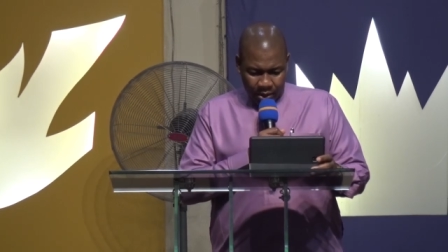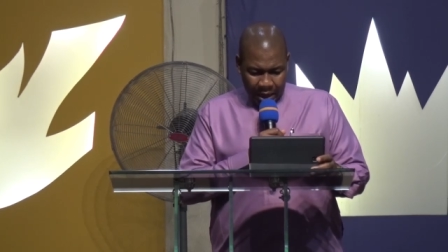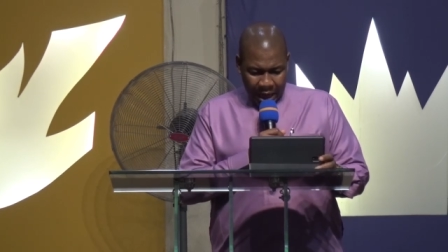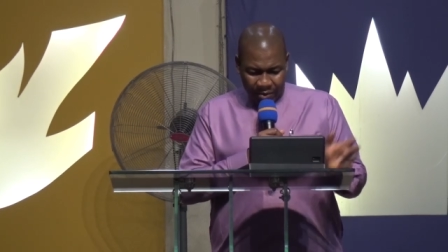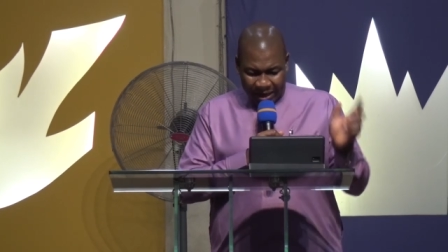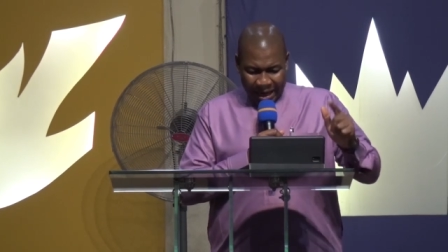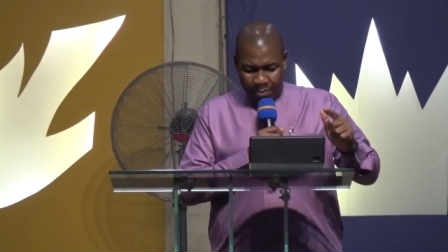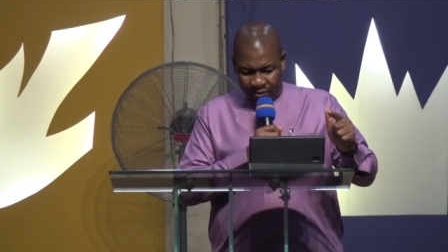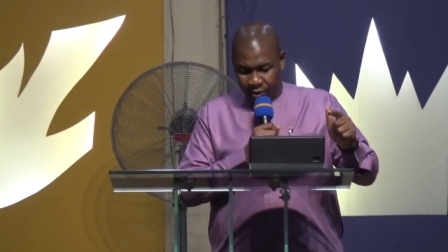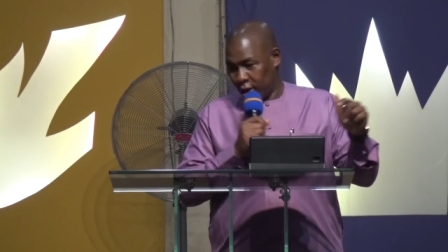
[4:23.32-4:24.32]
Are we
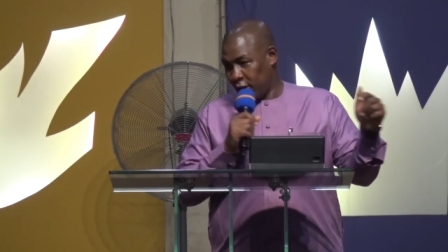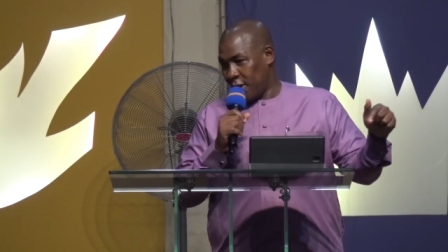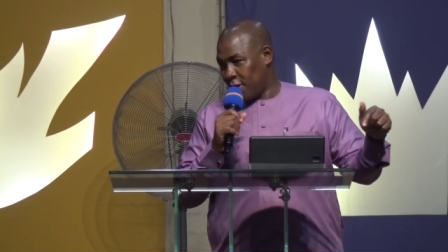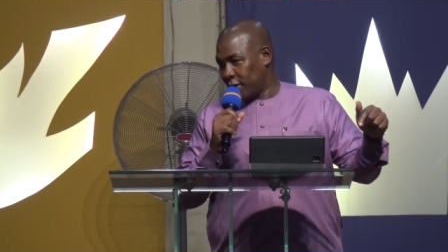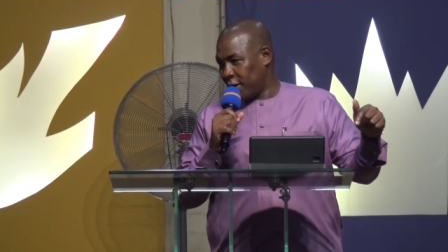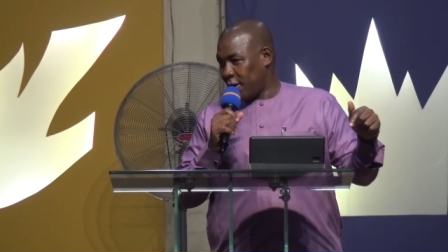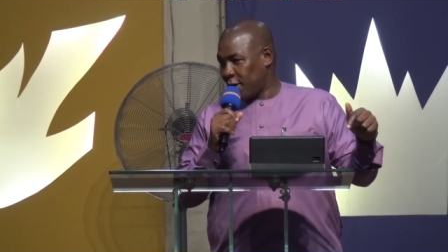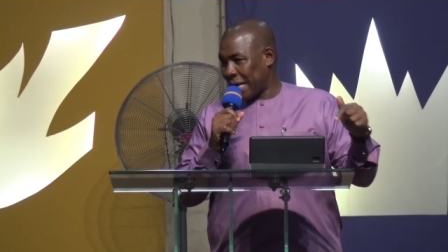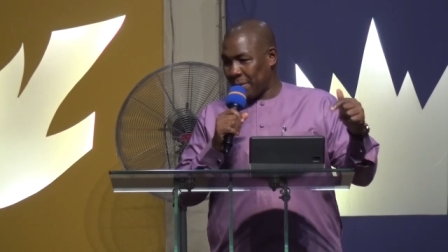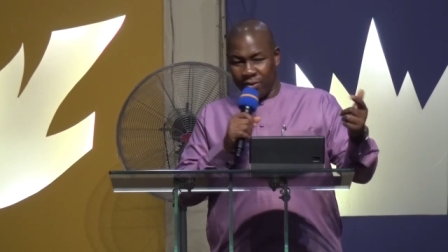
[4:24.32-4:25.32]
clapping for the Lord or
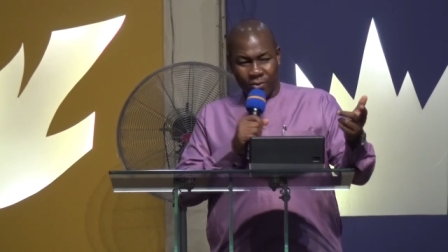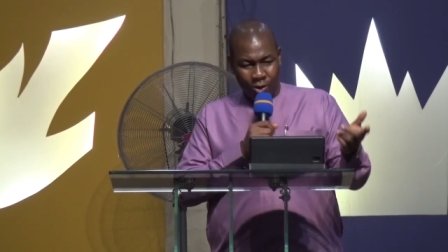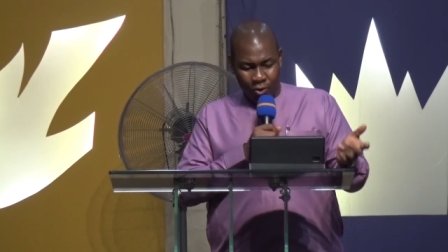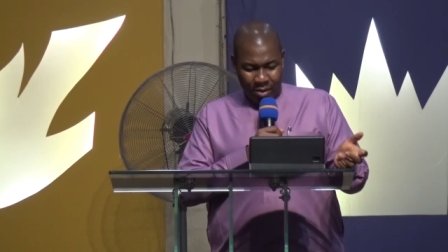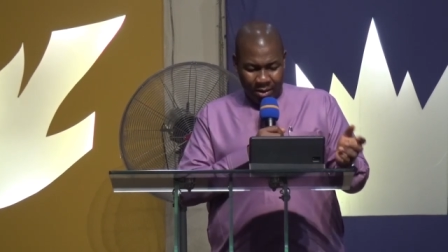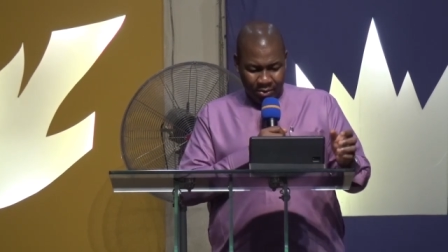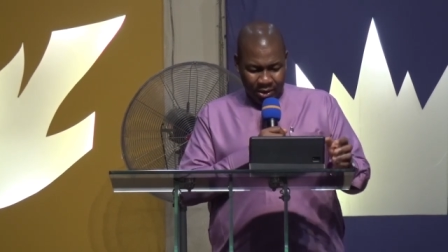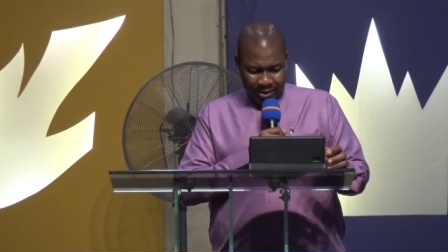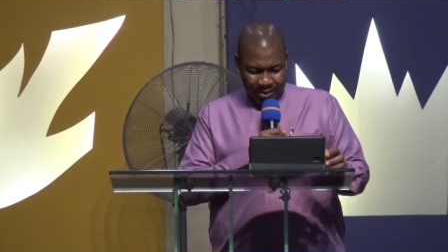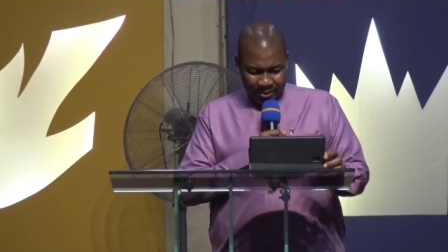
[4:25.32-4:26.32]
clapping for a human being?